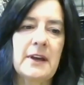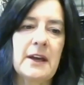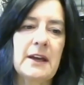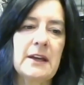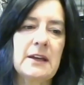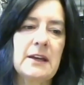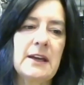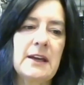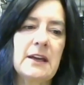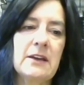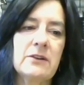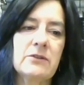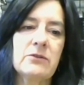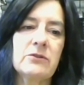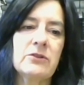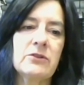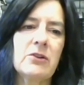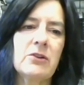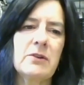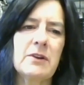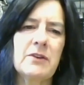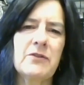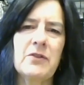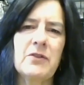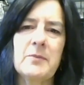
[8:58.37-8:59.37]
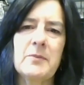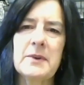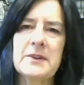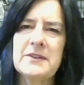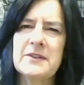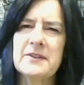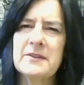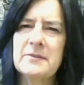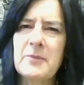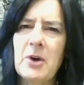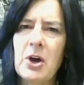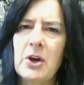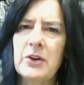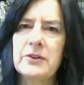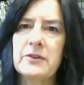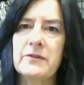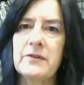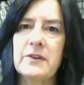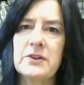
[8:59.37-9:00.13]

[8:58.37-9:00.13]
I had handled going from a small